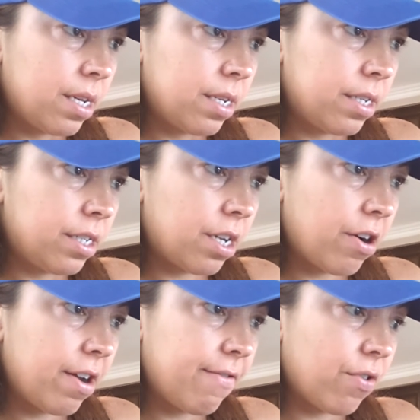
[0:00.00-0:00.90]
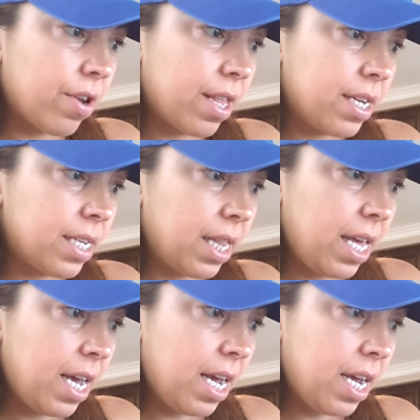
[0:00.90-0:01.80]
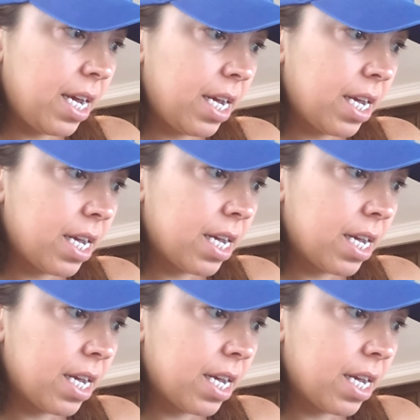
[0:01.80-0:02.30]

Sorry for the delay.